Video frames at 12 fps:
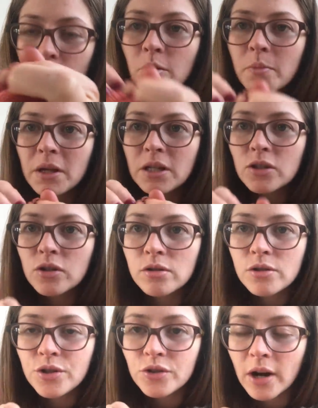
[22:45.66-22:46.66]
there would be 2
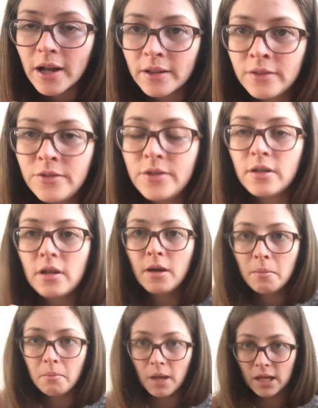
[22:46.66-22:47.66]
strands
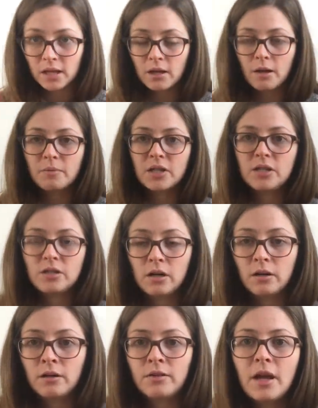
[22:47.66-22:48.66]
making up this
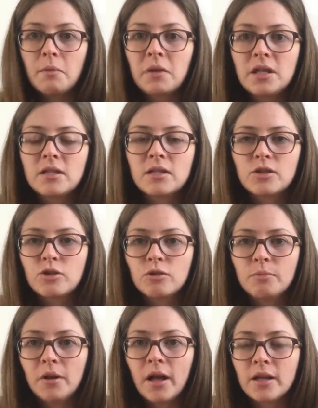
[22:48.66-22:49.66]
yarn. That means it's
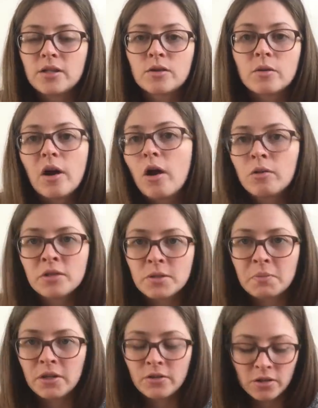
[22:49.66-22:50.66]
2-ply. So all the
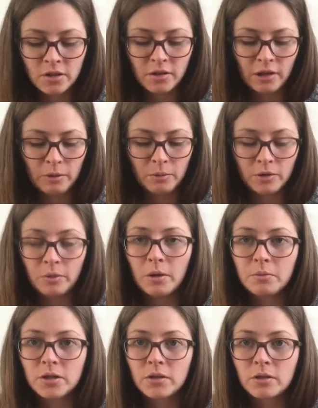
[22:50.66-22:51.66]
spinners out there will know what
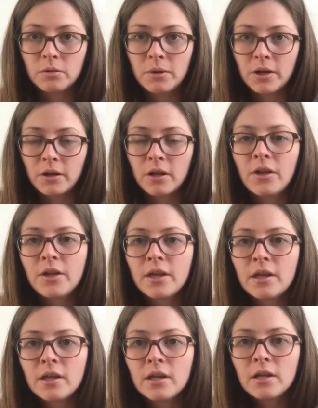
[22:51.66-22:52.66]
I'm talking about.
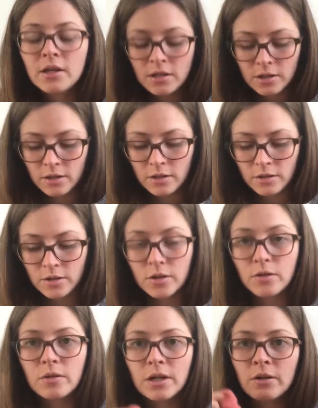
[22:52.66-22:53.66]

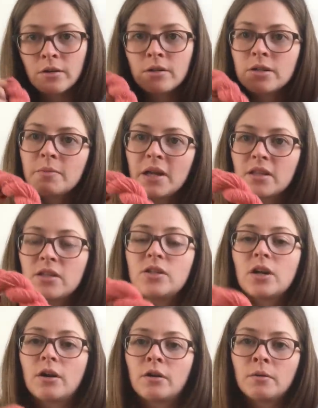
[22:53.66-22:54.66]
So in order to make this
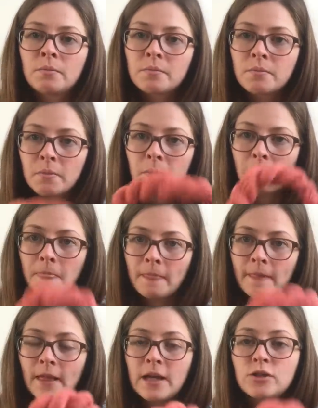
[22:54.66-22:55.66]
yarn,
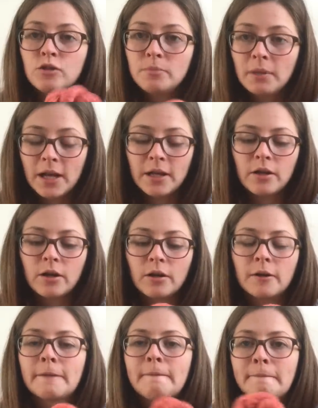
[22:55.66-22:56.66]
a 2-ply
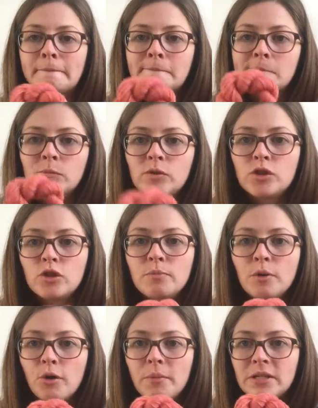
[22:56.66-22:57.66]
yarn, 2
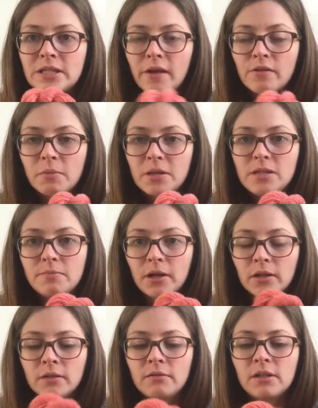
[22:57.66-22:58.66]
bobbins have to be
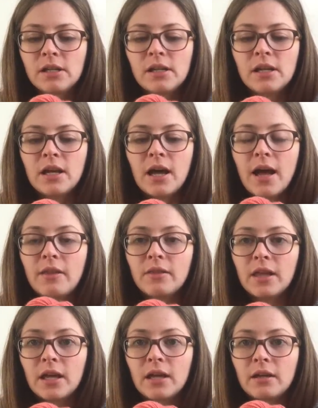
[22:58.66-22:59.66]
spun and
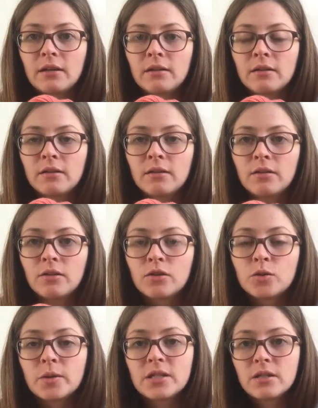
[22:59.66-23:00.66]
then they're
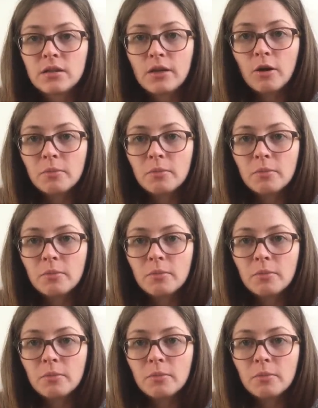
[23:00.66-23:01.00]
twisted the